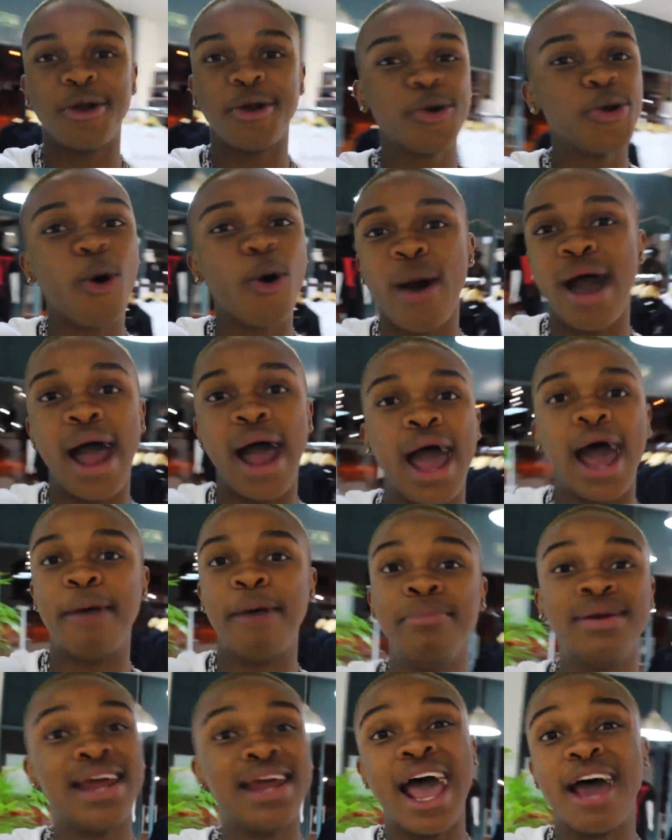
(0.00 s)
I don't know why
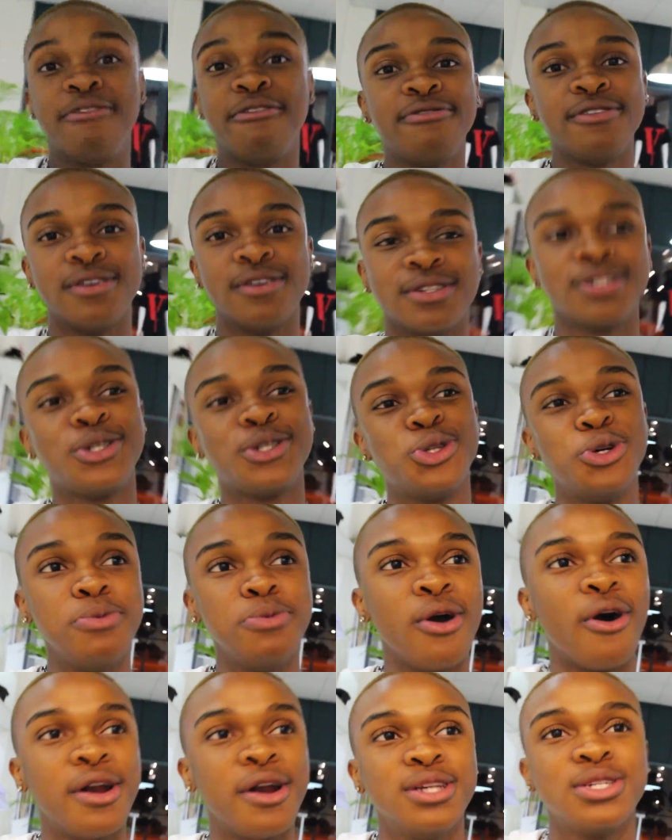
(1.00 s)
I'm in Hatfield, to
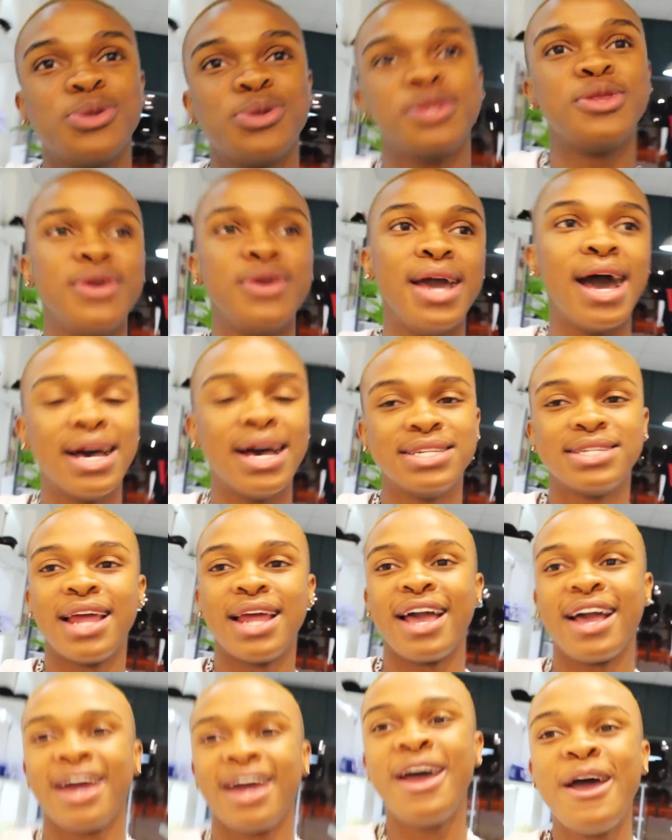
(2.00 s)
be honest with you guys.
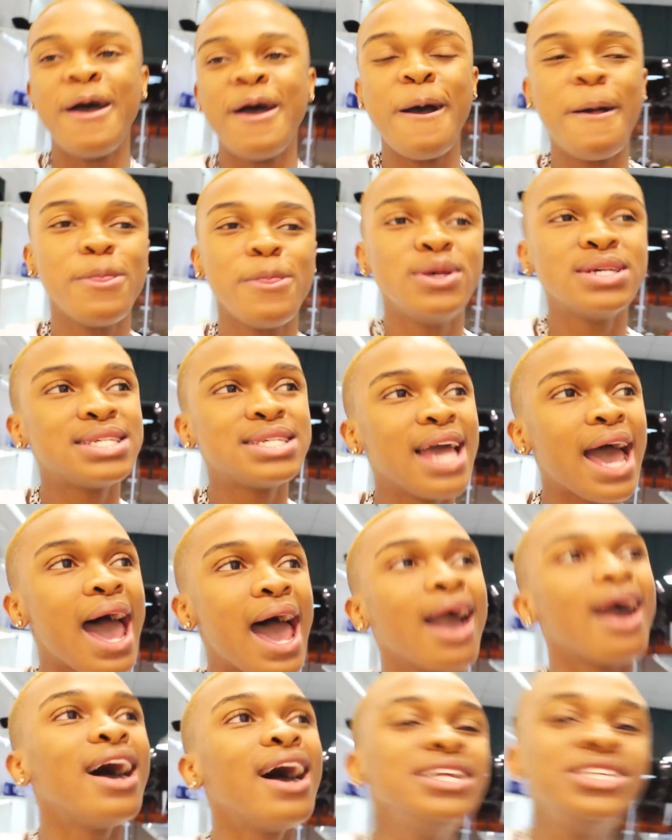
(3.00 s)
Like, you see,
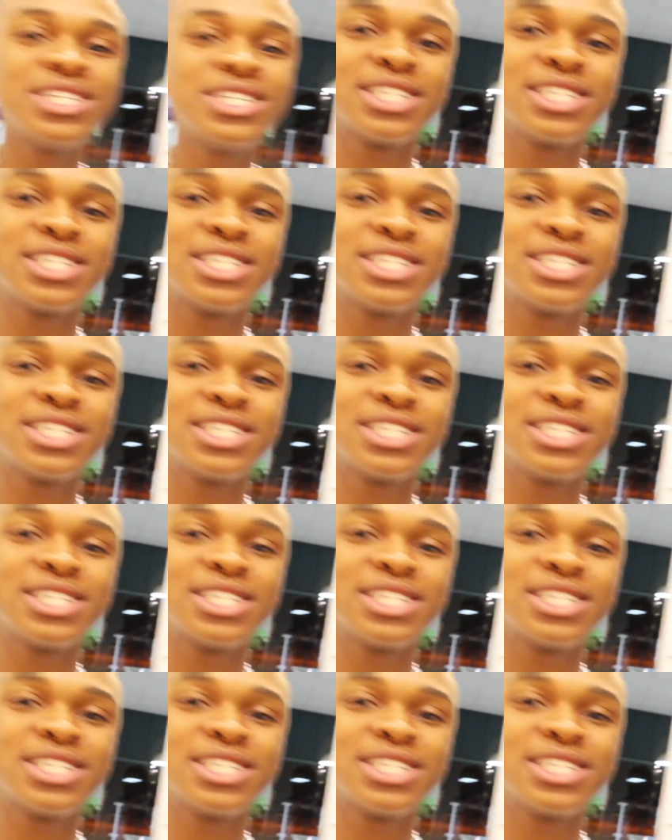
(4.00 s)
I can't